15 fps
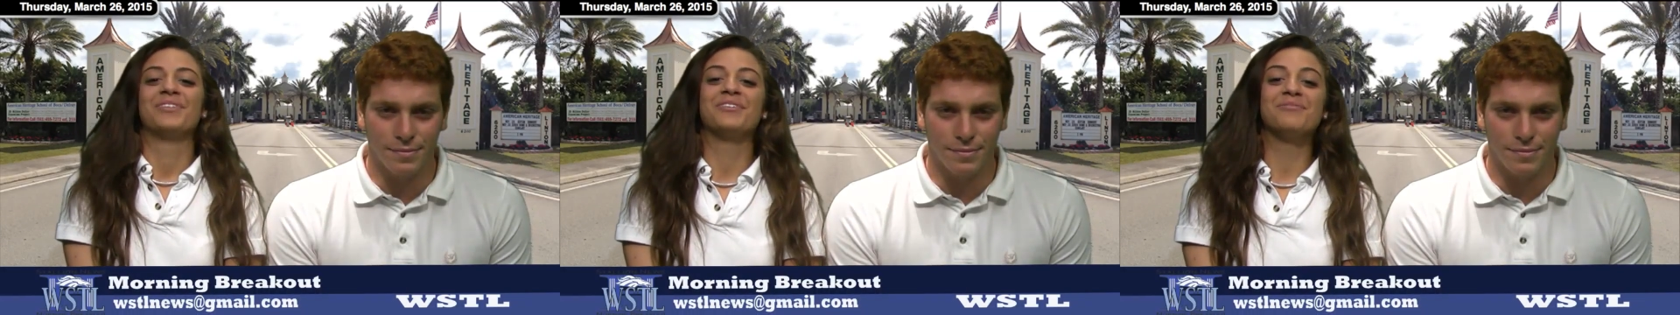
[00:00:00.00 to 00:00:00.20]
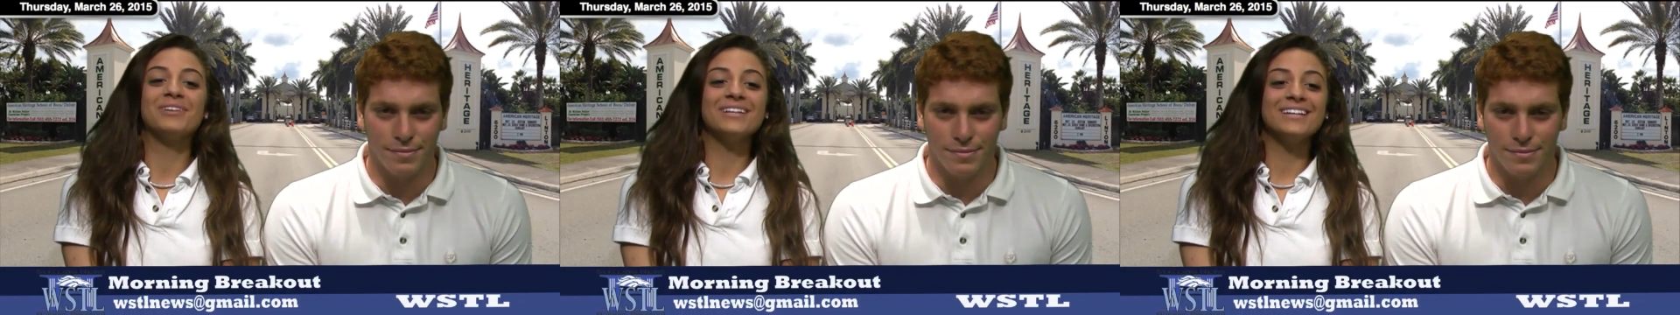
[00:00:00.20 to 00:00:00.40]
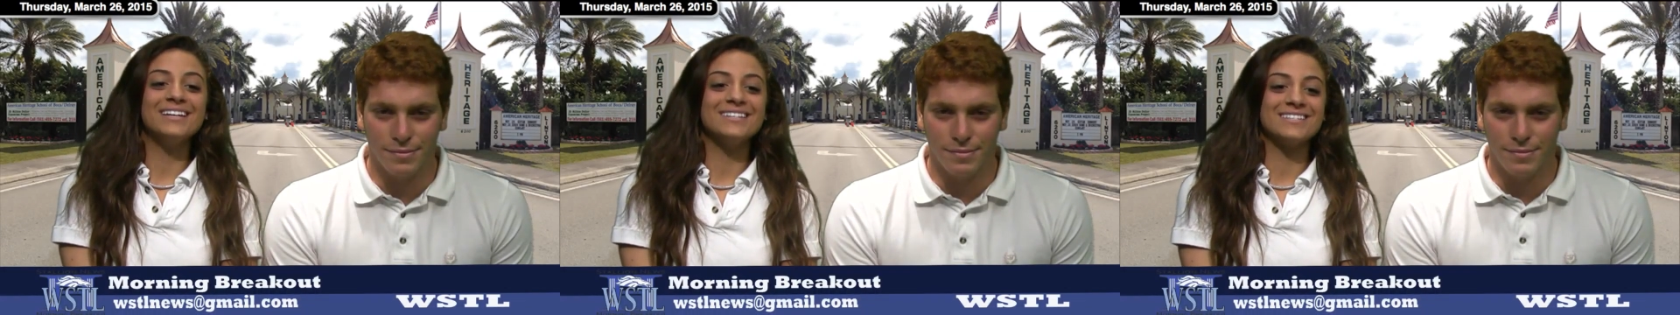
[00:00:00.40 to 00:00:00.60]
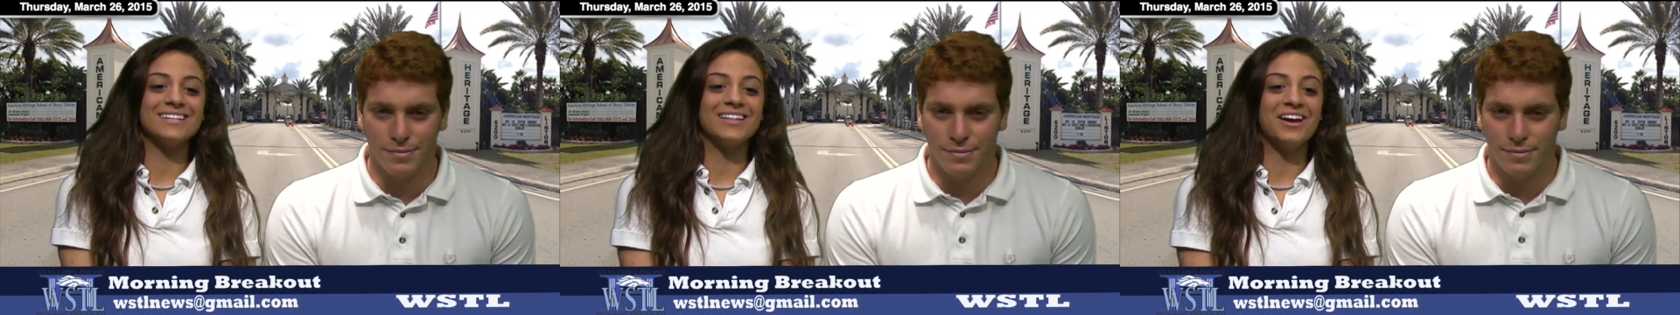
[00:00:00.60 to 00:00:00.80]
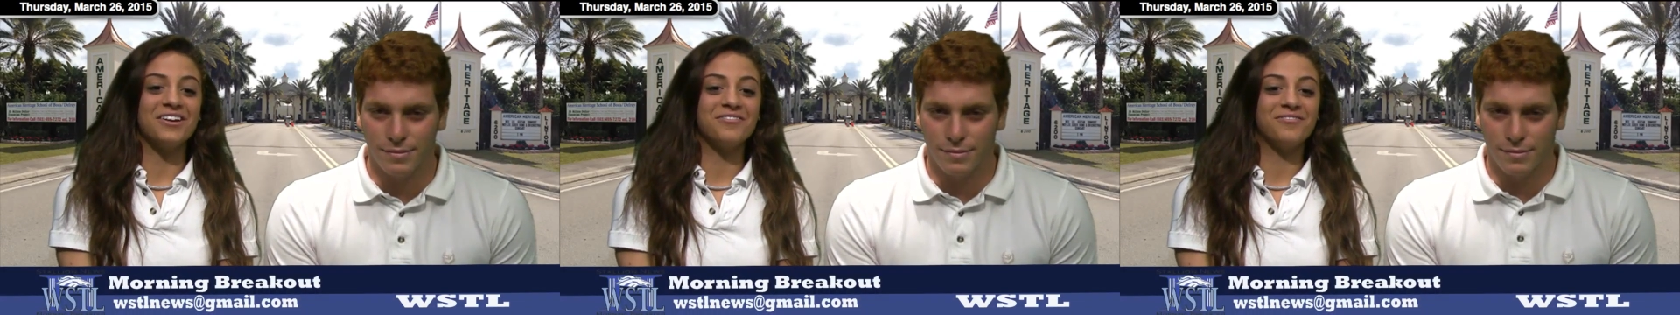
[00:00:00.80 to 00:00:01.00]
Speaker 1: It really is a
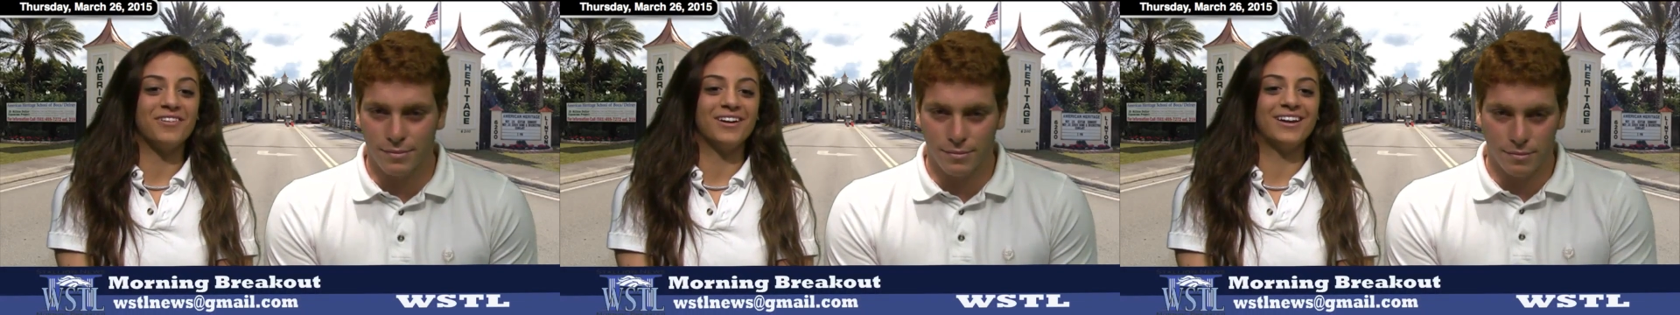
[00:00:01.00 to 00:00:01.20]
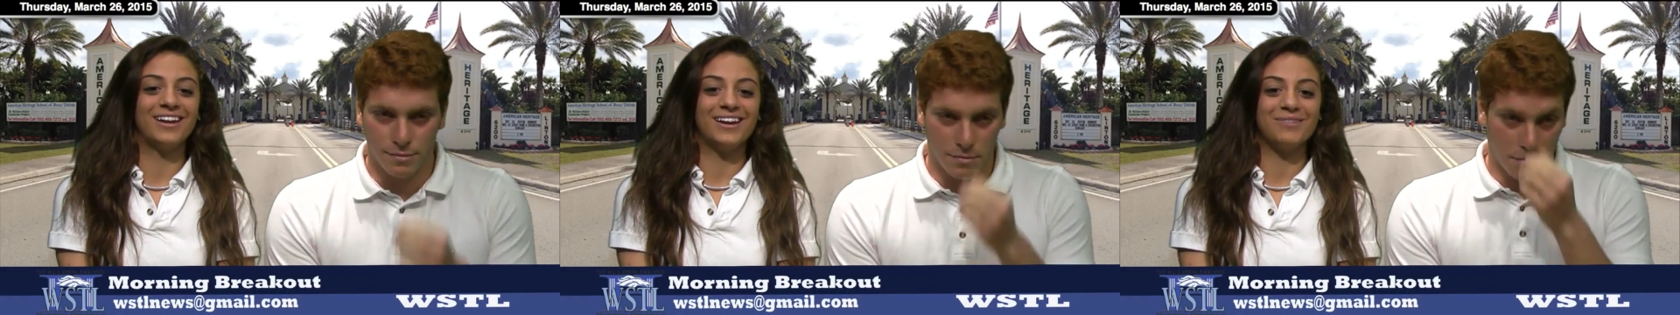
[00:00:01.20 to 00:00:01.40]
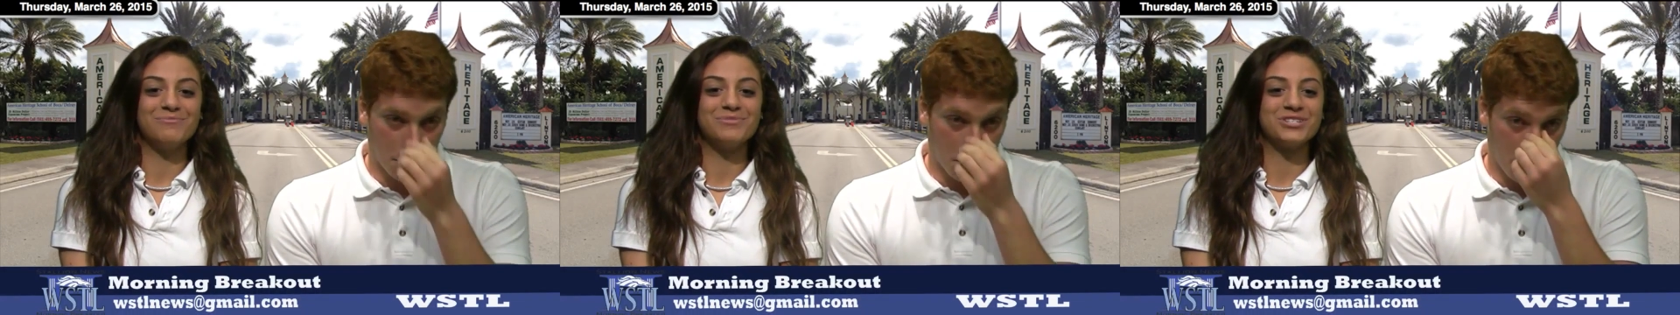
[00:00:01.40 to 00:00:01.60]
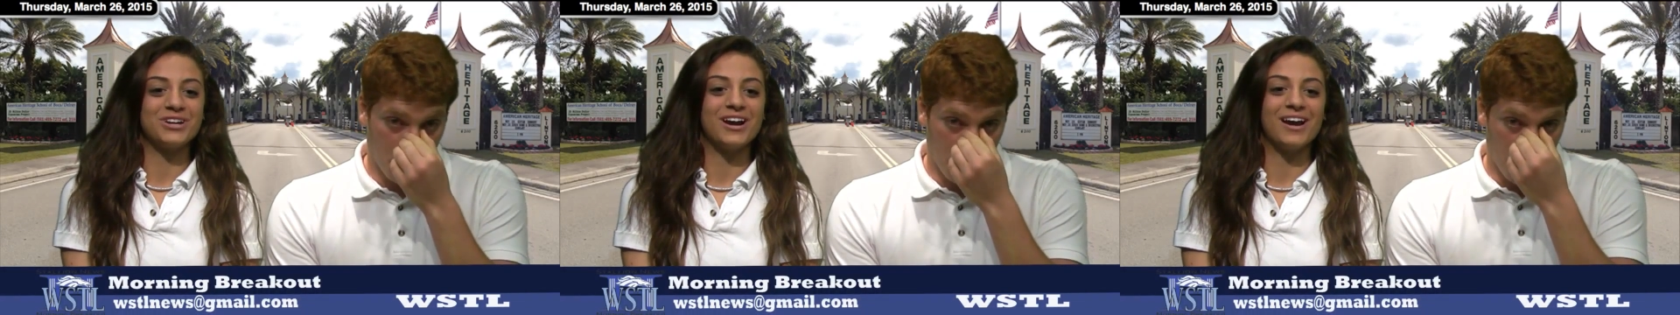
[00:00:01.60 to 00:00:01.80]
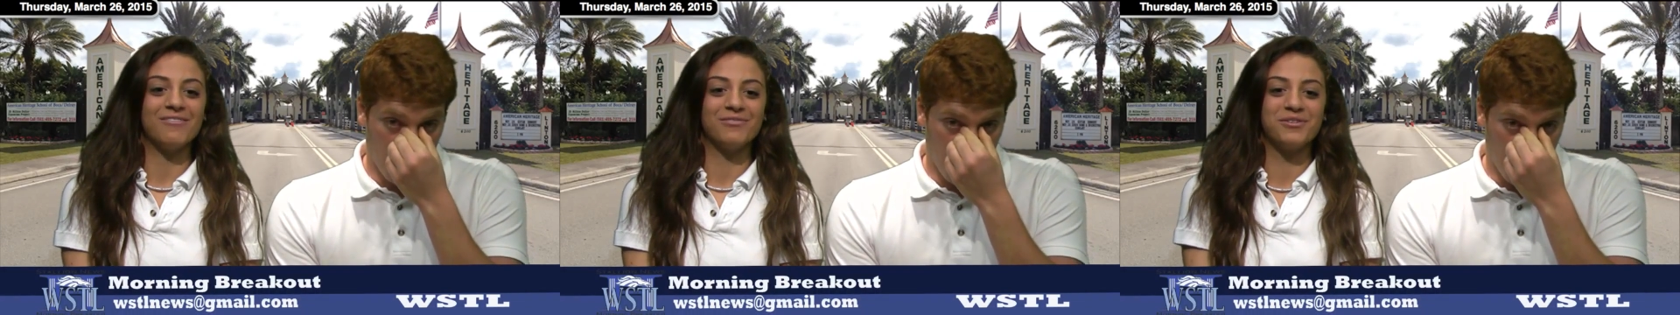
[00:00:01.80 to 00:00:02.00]
lot of fun, and I'm
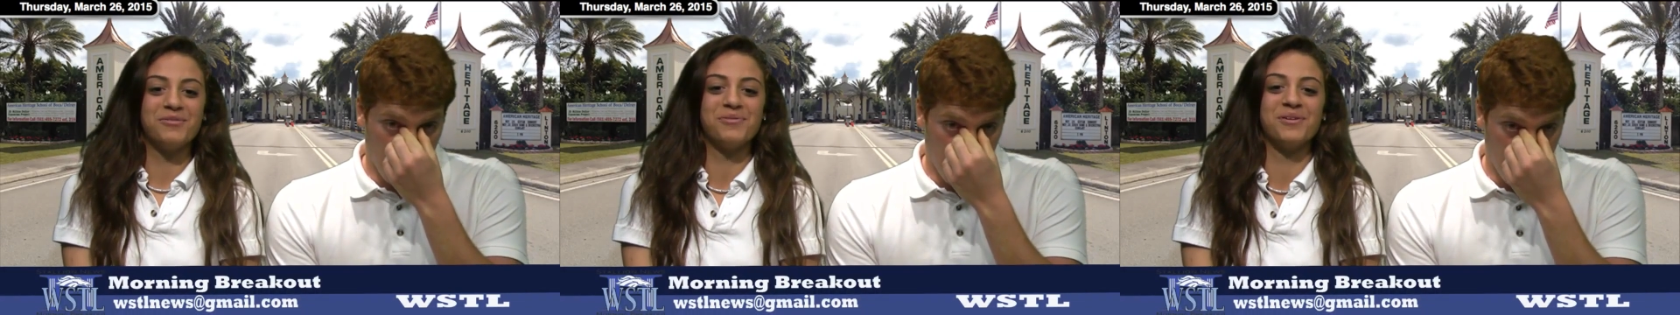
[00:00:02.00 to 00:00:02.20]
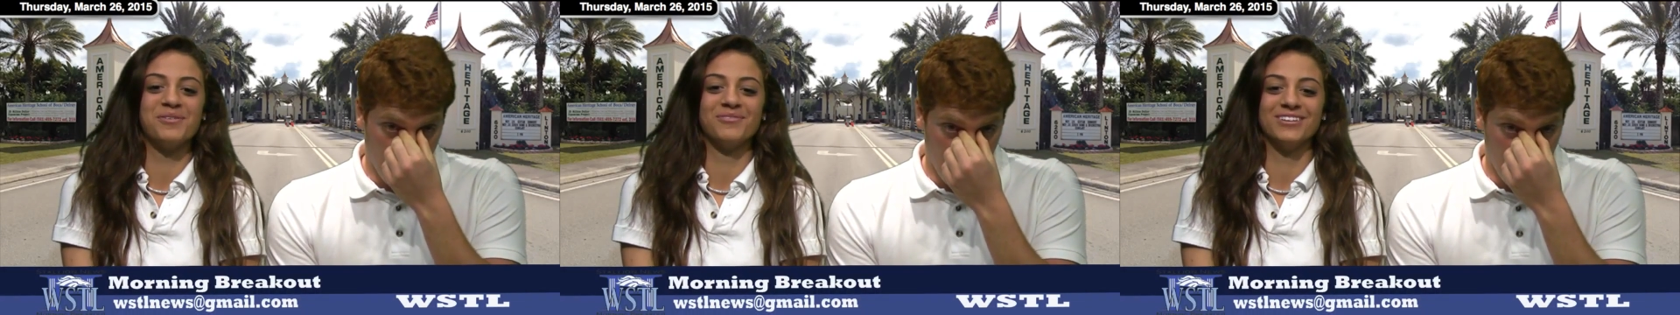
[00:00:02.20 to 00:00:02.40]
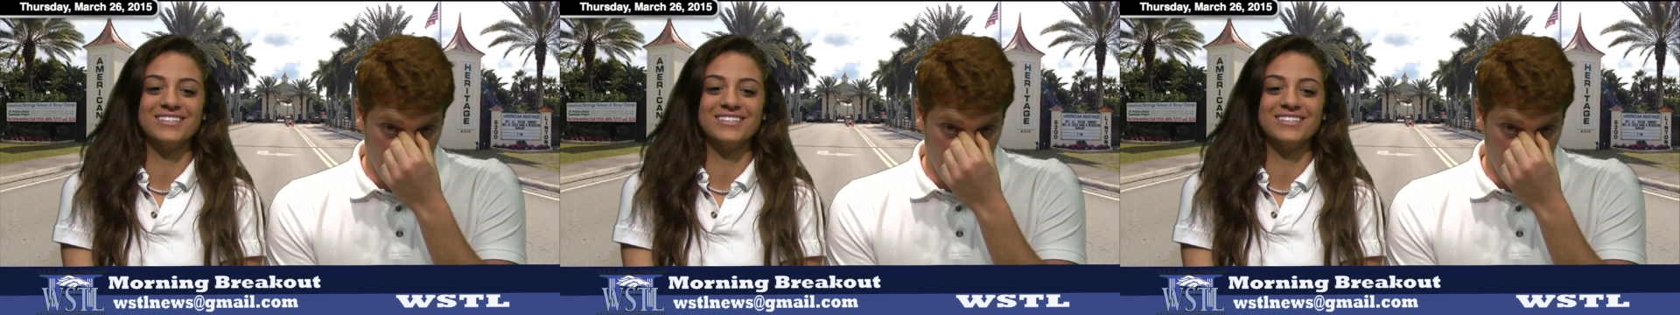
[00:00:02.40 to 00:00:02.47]
sure everyone